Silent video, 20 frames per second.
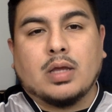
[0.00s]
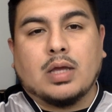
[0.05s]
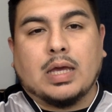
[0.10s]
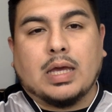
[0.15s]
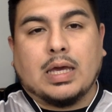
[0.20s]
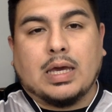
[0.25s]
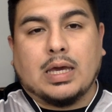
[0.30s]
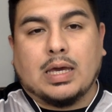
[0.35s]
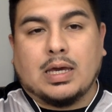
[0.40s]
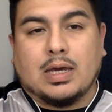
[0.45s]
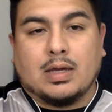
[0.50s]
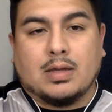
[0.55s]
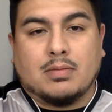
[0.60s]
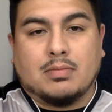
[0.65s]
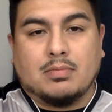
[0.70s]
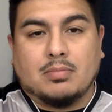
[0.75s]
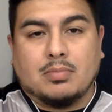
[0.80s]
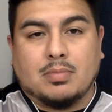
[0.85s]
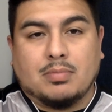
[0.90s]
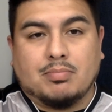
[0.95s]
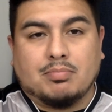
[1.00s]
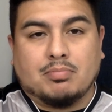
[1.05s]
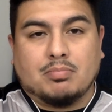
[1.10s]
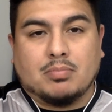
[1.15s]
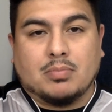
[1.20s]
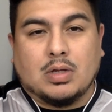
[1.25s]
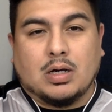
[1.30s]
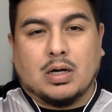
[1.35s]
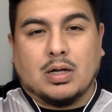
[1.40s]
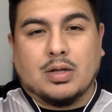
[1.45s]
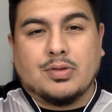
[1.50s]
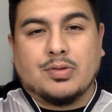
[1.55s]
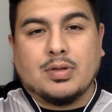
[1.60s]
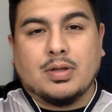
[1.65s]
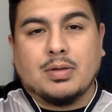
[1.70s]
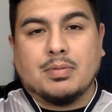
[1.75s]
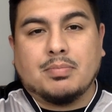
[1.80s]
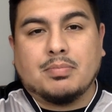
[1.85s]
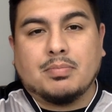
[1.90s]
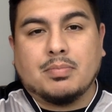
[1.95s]
and
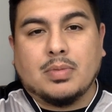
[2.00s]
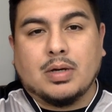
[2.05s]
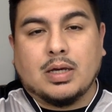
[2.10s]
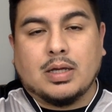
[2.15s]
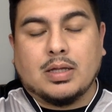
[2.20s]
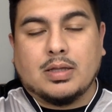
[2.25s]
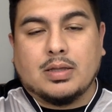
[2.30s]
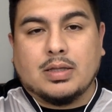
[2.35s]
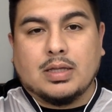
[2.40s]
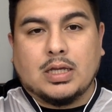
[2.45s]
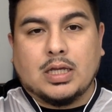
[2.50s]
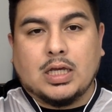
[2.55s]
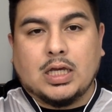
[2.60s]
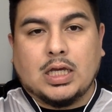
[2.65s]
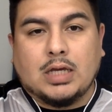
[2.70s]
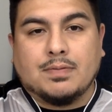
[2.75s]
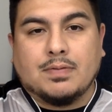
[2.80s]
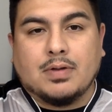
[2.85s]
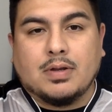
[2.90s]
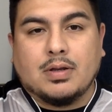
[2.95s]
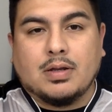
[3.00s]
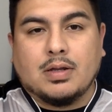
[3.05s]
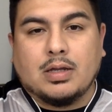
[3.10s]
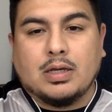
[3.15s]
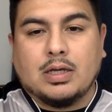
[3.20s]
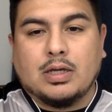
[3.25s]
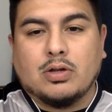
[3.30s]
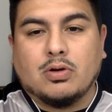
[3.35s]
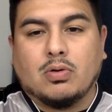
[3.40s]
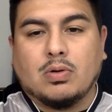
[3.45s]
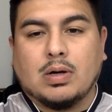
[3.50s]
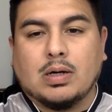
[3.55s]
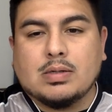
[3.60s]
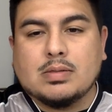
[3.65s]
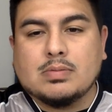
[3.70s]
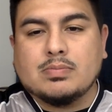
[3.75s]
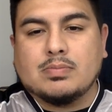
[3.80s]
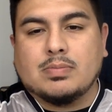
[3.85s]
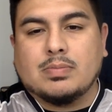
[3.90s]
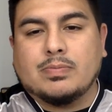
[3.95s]
honestly, it didn't even, you know,
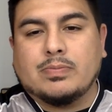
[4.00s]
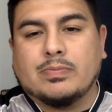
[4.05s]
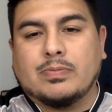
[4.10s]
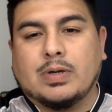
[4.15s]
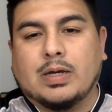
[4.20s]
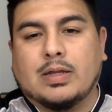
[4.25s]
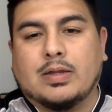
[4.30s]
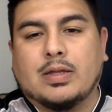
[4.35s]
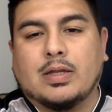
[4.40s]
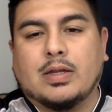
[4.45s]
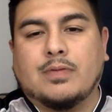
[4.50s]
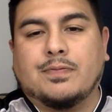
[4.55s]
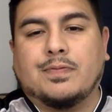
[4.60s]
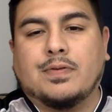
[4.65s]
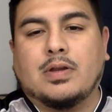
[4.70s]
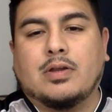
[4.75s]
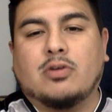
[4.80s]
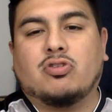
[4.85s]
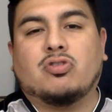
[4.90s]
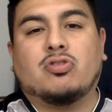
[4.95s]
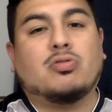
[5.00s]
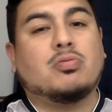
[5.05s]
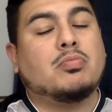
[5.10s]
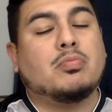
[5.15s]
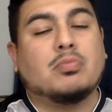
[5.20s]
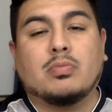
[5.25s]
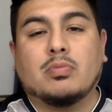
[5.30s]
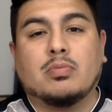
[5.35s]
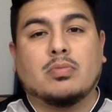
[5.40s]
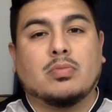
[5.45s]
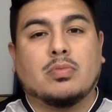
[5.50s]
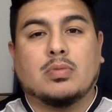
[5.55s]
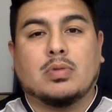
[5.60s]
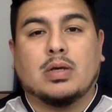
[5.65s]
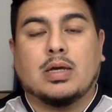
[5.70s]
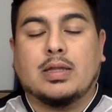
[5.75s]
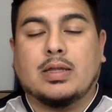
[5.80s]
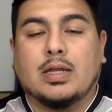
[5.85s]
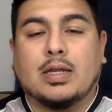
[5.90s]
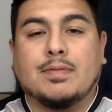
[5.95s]
it didn't finish.
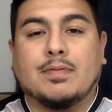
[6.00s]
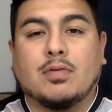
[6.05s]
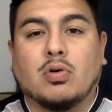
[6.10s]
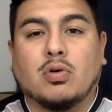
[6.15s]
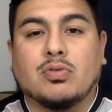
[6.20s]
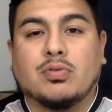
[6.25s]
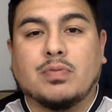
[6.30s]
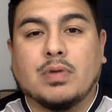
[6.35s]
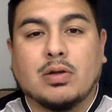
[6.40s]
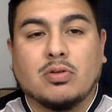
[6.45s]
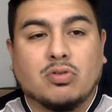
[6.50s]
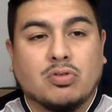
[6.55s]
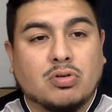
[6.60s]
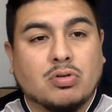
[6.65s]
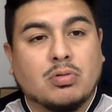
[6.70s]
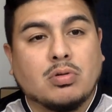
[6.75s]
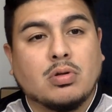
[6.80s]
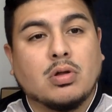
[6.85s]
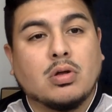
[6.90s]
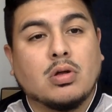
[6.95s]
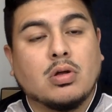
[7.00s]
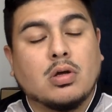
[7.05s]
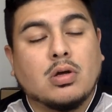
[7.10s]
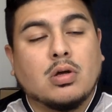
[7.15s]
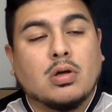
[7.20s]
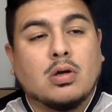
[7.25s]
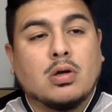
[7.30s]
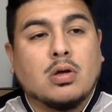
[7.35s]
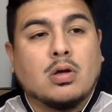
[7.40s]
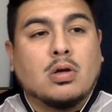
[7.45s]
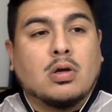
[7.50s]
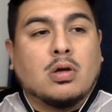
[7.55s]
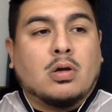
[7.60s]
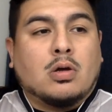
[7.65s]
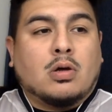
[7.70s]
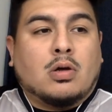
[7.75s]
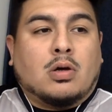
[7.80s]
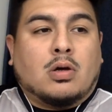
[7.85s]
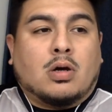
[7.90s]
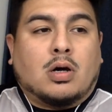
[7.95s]
It didn't even go to round two.
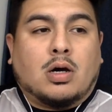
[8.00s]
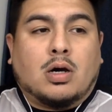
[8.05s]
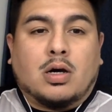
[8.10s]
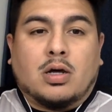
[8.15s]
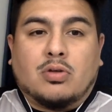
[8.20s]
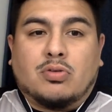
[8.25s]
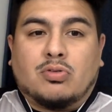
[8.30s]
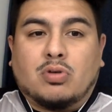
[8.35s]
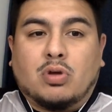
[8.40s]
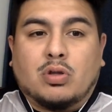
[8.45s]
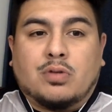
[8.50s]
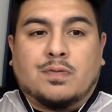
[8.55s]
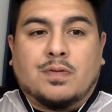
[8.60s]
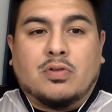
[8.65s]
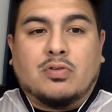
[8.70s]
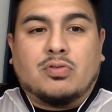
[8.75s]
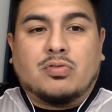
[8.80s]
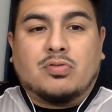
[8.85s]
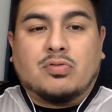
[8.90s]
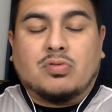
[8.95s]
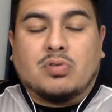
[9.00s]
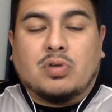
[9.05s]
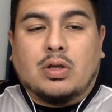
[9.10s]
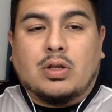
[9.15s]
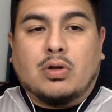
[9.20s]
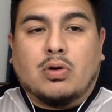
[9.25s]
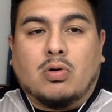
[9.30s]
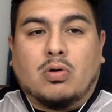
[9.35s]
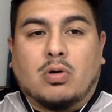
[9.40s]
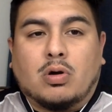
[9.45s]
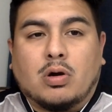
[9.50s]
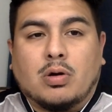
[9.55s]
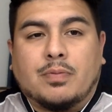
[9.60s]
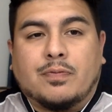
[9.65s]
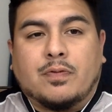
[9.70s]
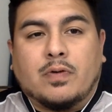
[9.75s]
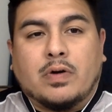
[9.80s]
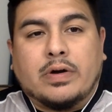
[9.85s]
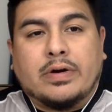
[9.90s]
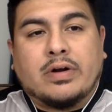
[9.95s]
Solfus, you know, hurt
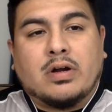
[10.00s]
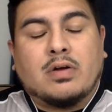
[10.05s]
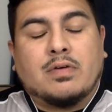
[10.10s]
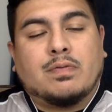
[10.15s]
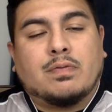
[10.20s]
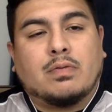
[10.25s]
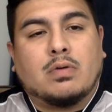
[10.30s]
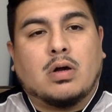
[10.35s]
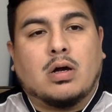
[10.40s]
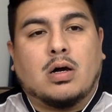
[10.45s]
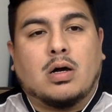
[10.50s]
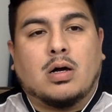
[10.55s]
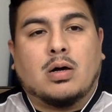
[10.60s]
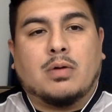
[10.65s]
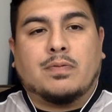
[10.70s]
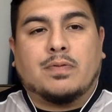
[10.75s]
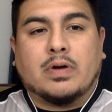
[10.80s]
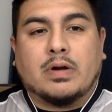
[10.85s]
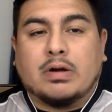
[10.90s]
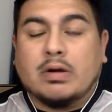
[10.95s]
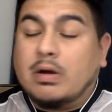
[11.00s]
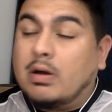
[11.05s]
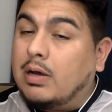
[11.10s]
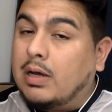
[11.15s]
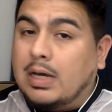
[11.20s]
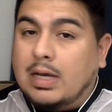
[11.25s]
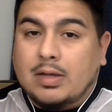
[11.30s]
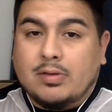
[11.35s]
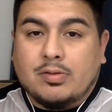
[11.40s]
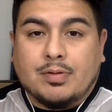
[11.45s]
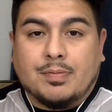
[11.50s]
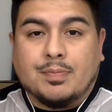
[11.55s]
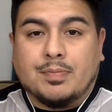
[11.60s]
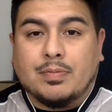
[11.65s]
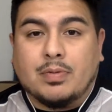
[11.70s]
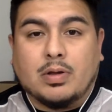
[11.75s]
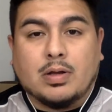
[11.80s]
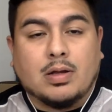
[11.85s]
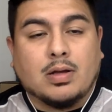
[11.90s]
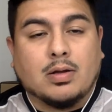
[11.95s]
Ferreira. Ferreira ends up
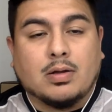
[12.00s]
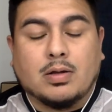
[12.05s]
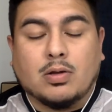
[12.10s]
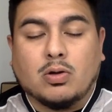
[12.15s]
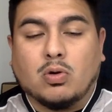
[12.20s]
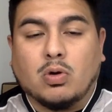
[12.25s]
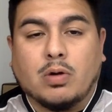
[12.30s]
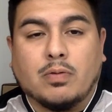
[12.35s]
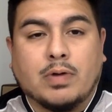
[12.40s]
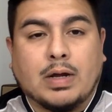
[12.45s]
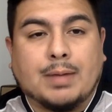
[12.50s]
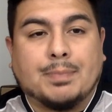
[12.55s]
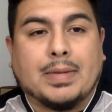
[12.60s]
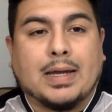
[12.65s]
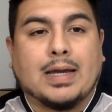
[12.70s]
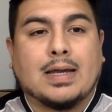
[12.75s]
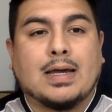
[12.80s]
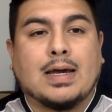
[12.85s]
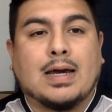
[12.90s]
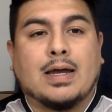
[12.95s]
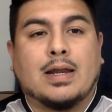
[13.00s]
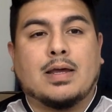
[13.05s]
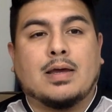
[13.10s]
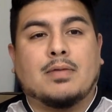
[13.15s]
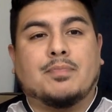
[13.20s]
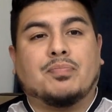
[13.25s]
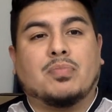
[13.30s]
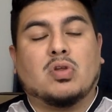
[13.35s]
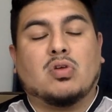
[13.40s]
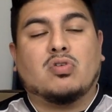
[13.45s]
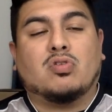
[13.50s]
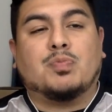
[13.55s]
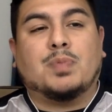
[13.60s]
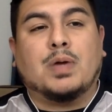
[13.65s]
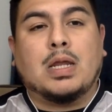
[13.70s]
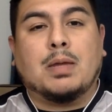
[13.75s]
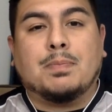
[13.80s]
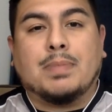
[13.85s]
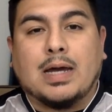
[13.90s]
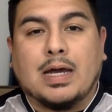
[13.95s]
going right back at it.
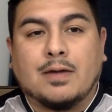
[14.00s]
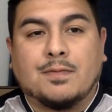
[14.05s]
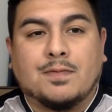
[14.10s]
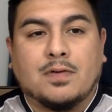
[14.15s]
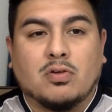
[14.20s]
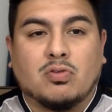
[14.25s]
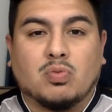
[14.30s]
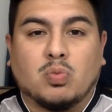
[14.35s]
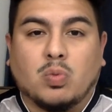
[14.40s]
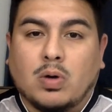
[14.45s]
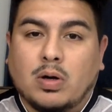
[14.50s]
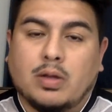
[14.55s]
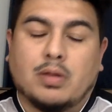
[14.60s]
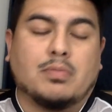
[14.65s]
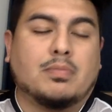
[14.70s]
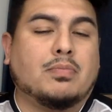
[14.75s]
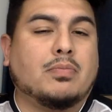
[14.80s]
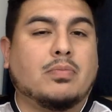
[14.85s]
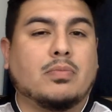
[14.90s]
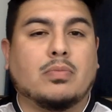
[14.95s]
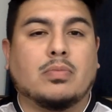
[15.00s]
Spinning back fist one,